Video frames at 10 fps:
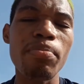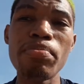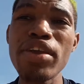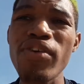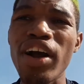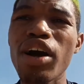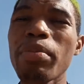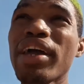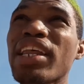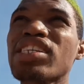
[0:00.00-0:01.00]
me
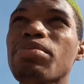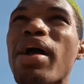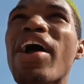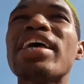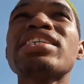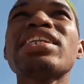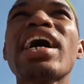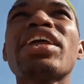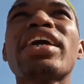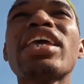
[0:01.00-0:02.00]
recommend, you see me? Alright, it's
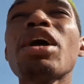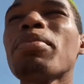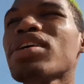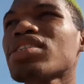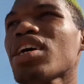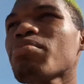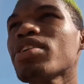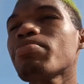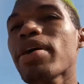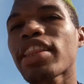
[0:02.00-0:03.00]
like the gamers
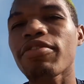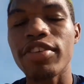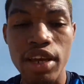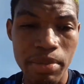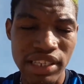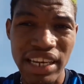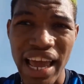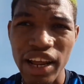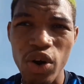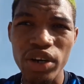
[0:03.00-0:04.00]
them, it better for them. It's
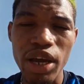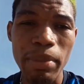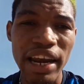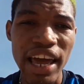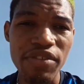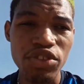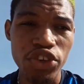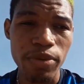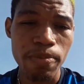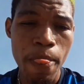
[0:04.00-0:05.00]
like call them a live
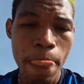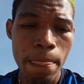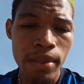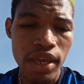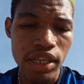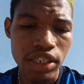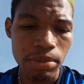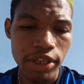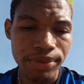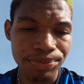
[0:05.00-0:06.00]
stream. You
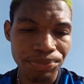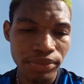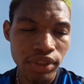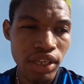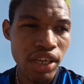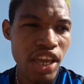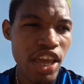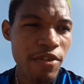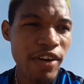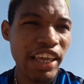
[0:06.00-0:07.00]
see me?
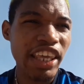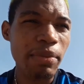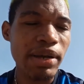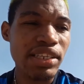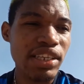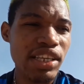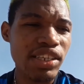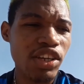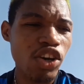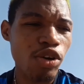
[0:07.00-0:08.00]
If a gamer say
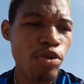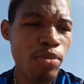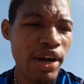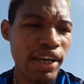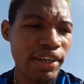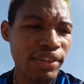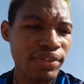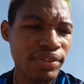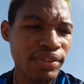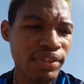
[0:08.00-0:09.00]
so now, boom,
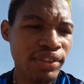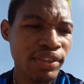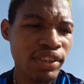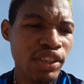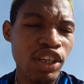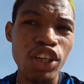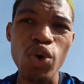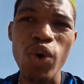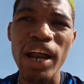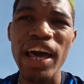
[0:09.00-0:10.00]
man,
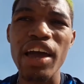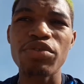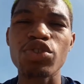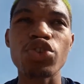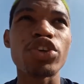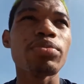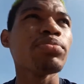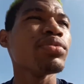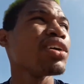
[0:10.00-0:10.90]
do a live stream